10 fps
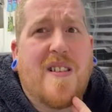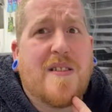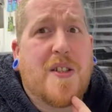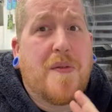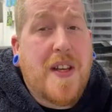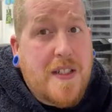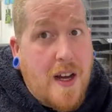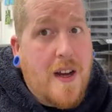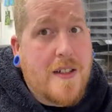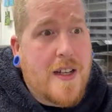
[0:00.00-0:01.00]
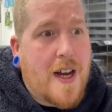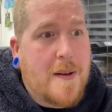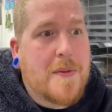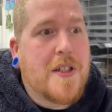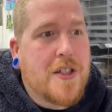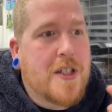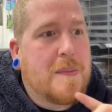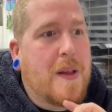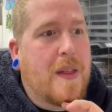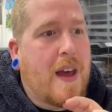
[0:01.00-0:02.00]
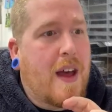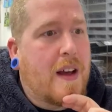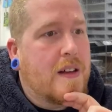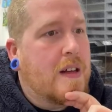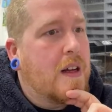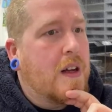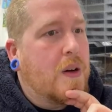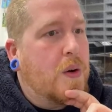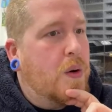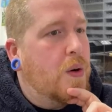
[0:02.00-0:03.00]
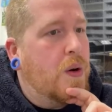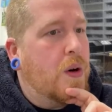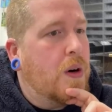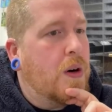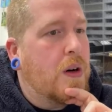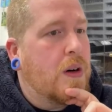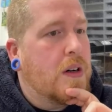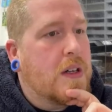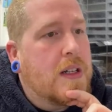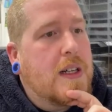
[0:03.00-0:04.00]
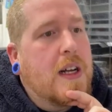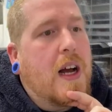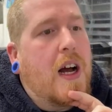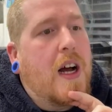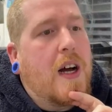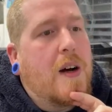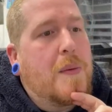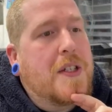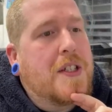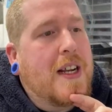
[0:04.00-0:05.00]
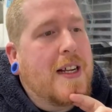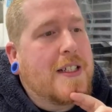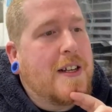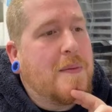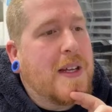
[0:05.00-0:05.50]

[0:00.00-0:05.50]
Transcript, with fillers: So if they turned up to just put that, oh uh, what did you kick, Jim?